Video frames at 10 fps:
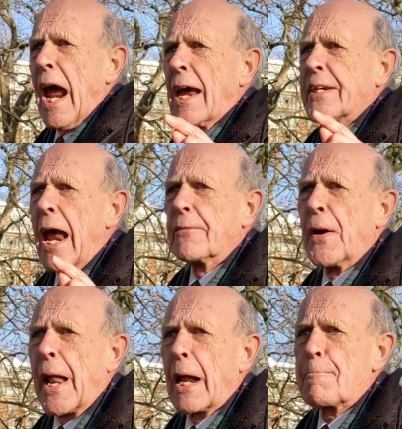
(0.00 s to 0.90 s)
is
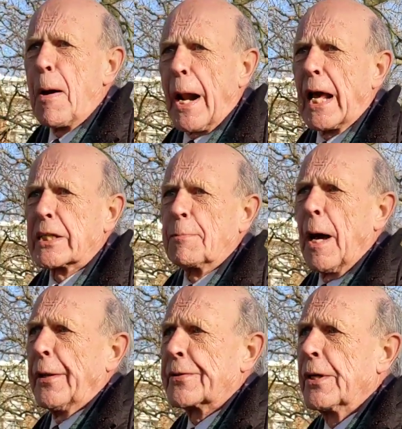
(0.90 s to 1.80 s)
infinite
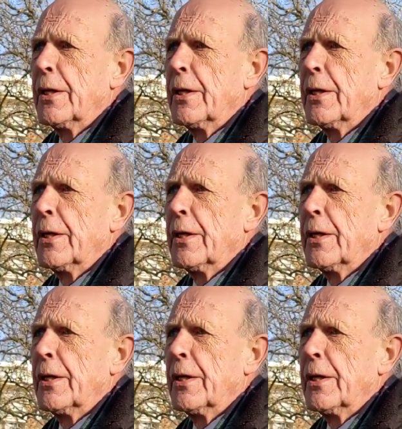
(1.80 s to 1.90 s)
punishment